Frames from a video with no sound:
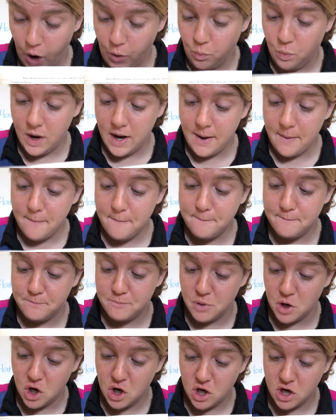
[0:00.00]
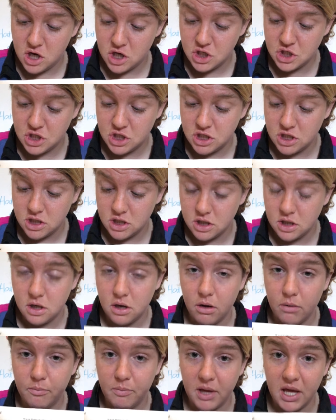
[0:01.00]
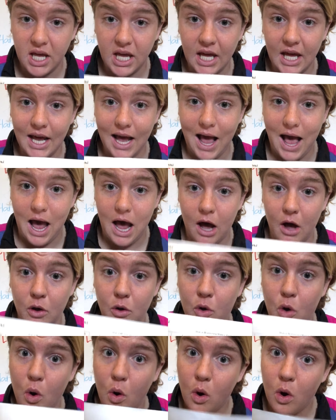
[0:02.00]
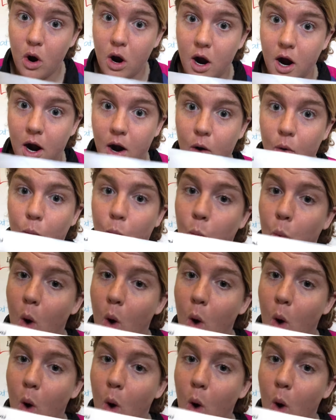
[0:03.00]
When Bush beat Al Gore.